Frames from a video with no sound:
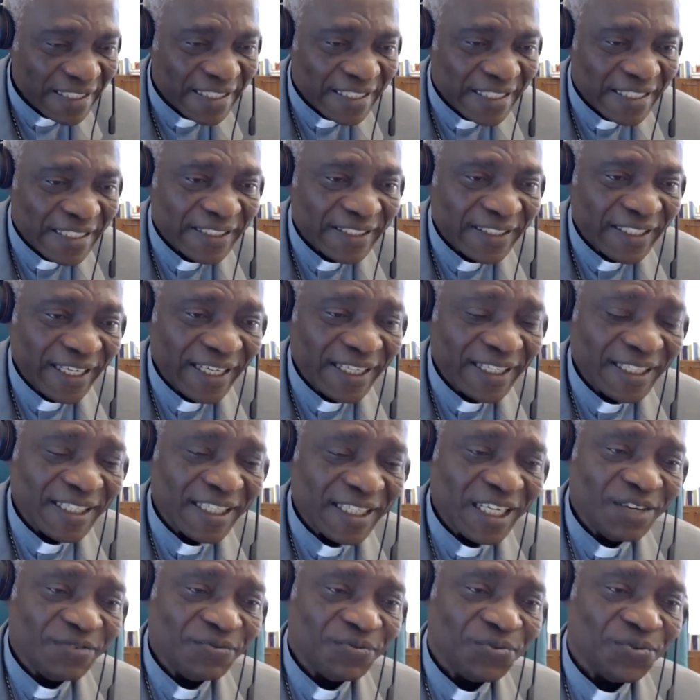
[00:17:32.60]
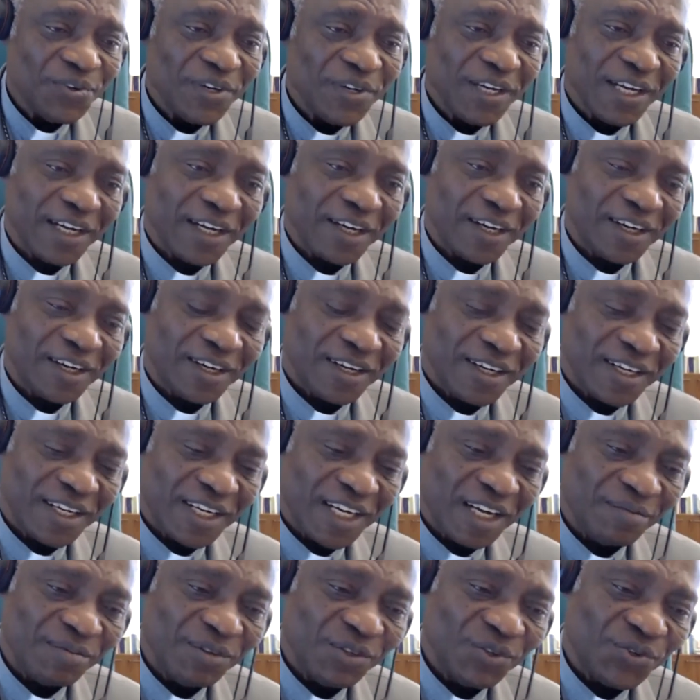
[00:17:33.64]
Then if we are
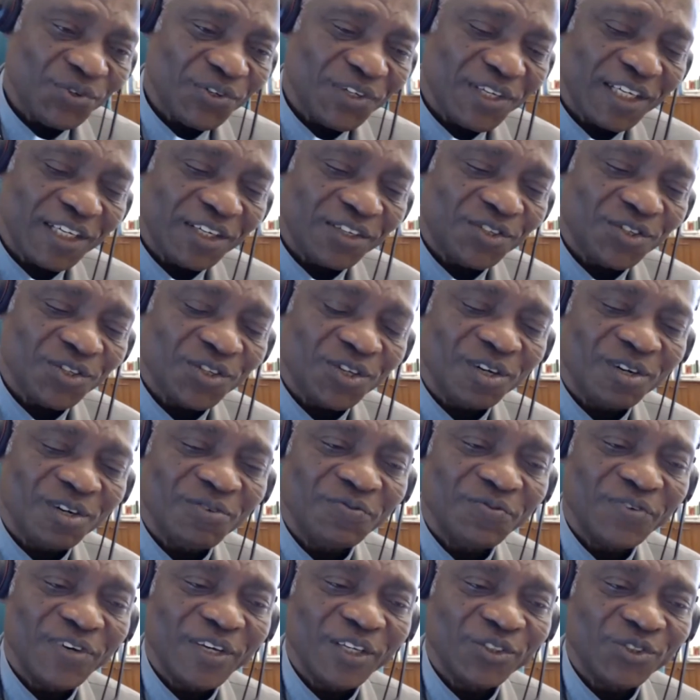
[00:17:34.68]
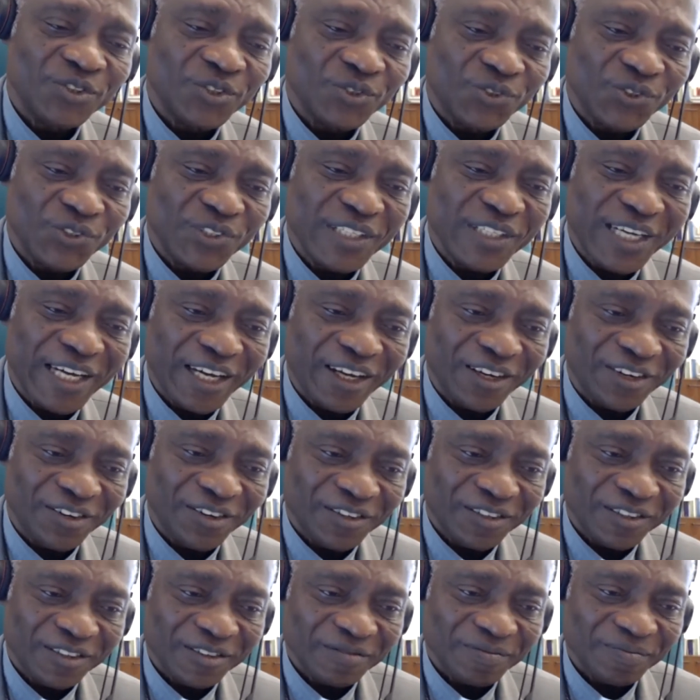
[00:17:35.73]
coming together to converse or to
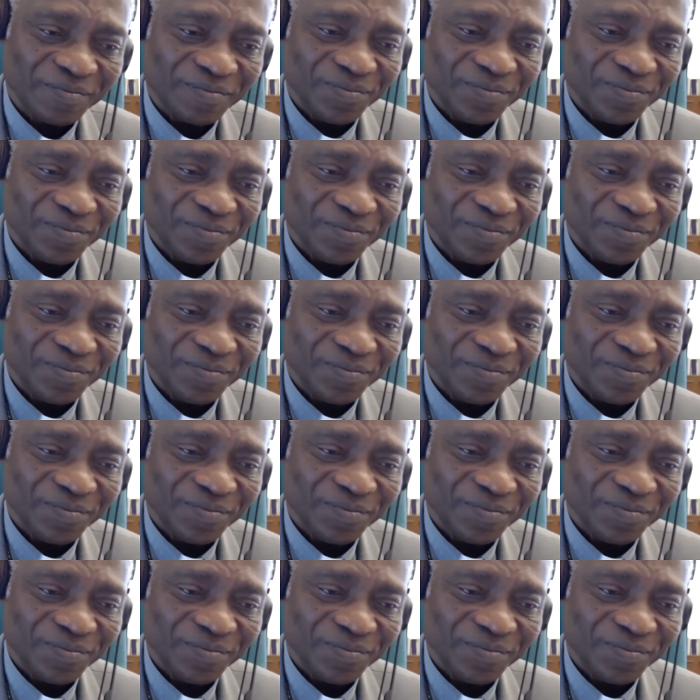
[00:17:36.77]
dialogue,